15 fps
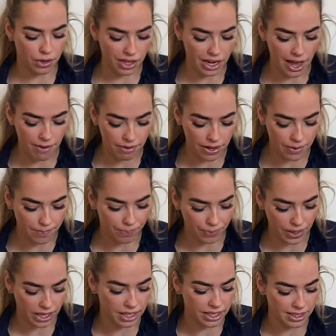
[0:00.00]
can have it
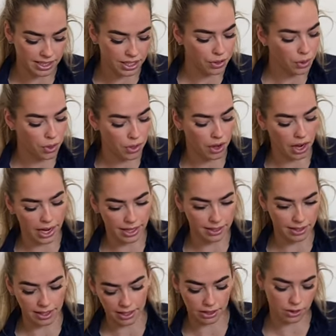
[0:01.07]
and it's in your thigh,
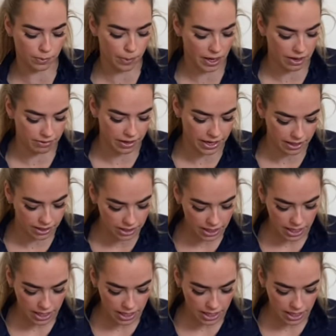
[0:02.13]
then that's just perfect.